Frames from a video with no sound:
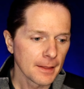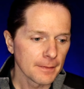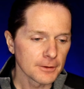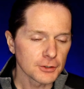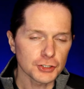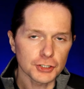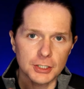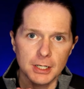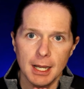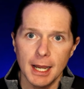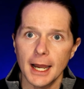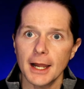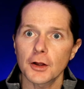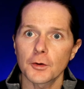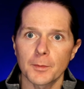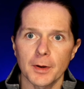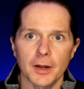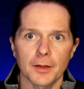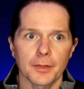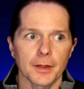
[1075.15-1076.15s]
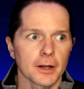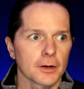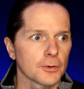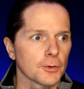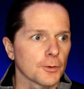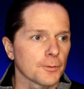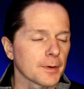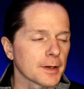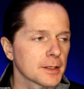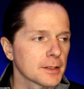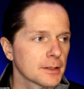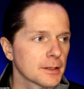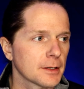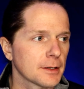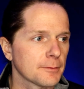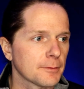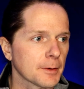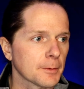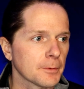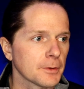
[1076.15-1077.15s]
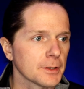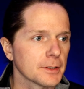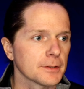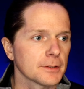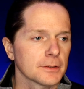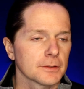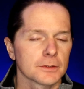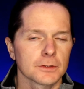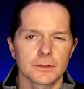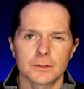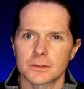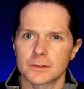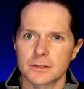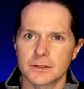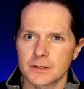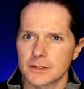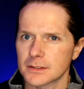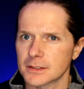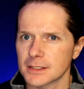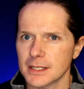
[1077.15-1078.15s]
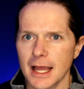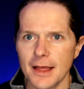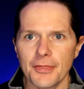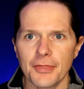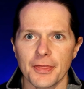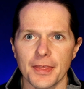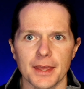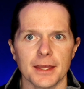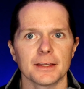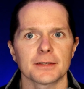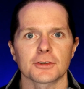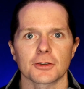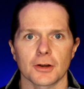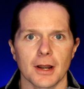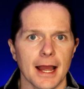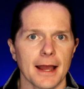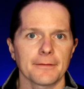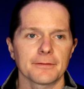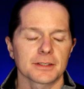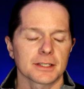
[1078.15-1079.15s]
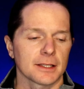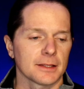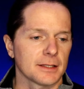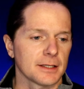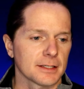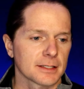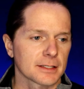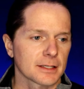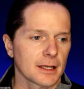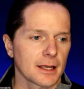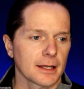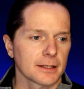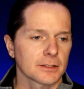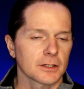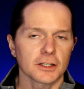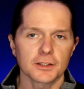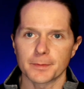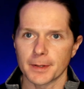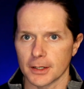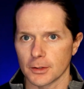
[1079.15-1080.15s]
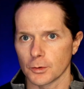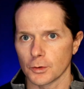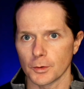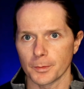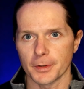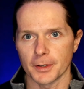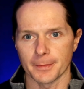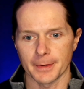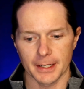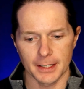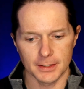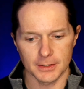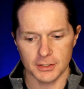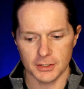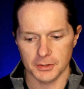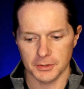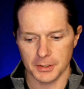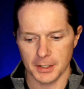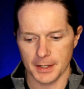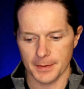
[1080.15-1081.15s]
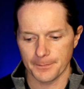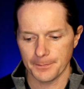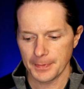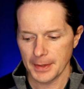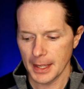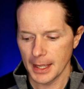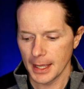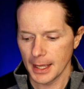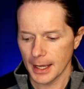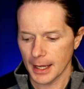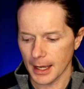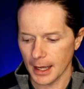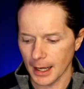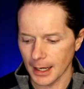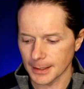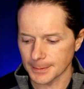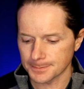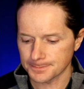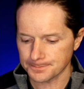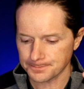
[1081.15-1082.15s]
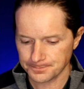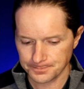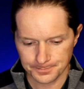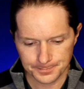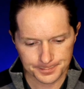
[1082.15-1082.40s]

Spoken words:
The Chicago Marathon, I don't know if I really said this or have said this. I talked about it a little bit on my Instagram. I